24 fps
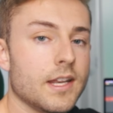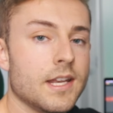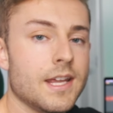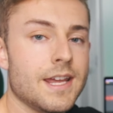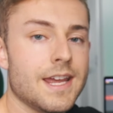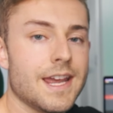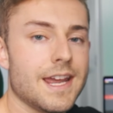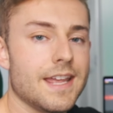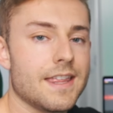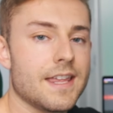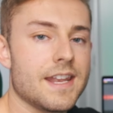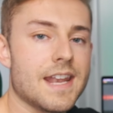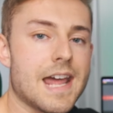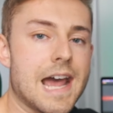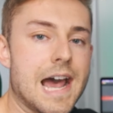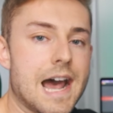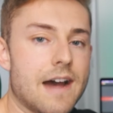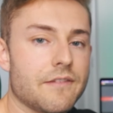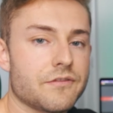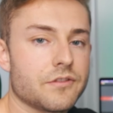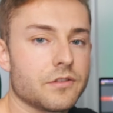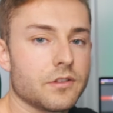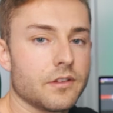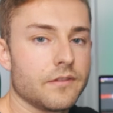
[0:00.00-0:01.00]
it, and then
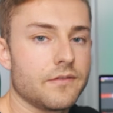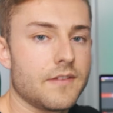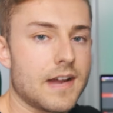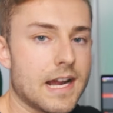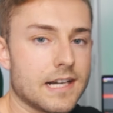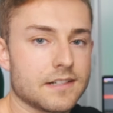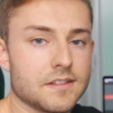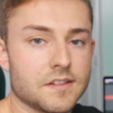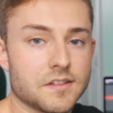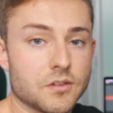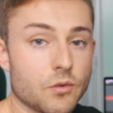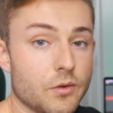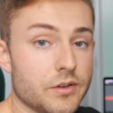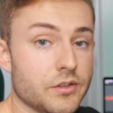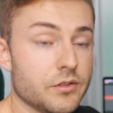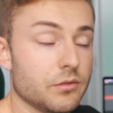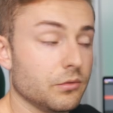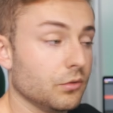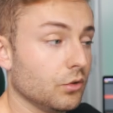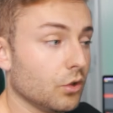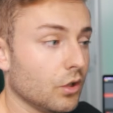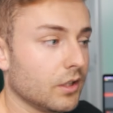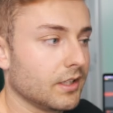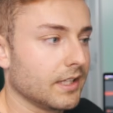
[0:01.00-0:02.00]
after the fact, it's going
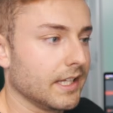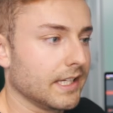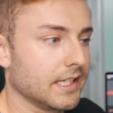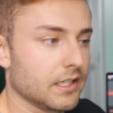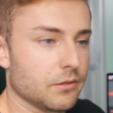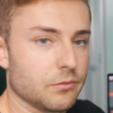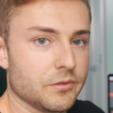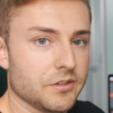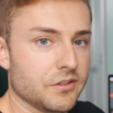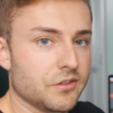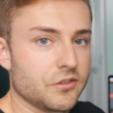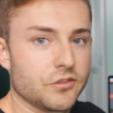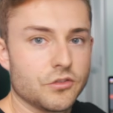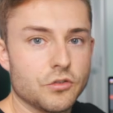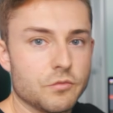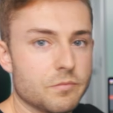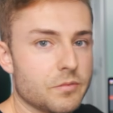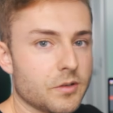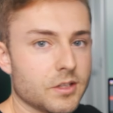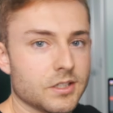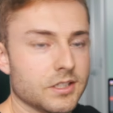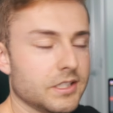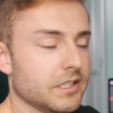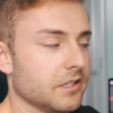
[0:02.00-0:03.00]
to look like it was
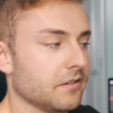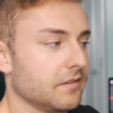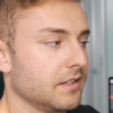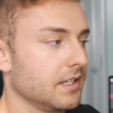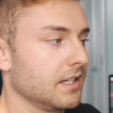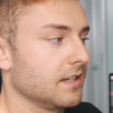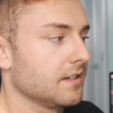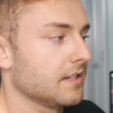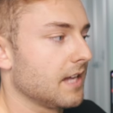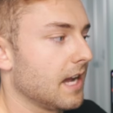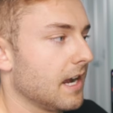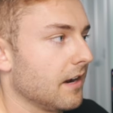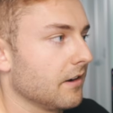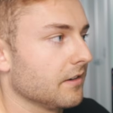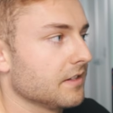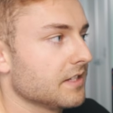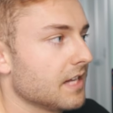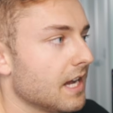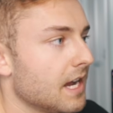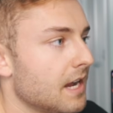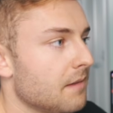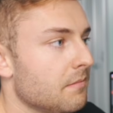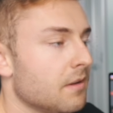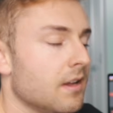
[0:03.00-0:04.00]
super clear the entire
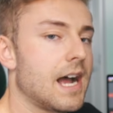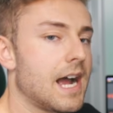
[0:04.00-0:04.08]
time.